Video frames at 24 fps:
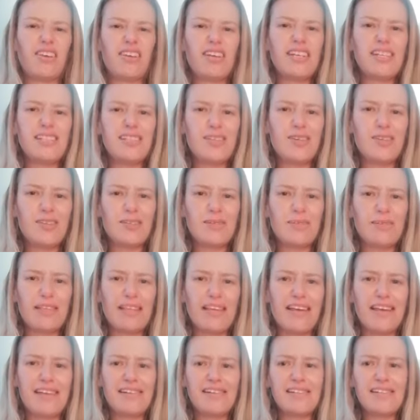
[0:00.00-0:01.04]
he started with
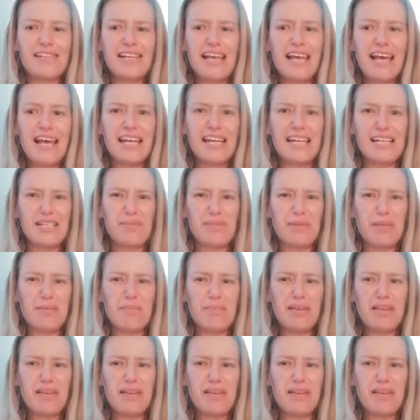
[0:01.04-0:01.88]
the end and ended with the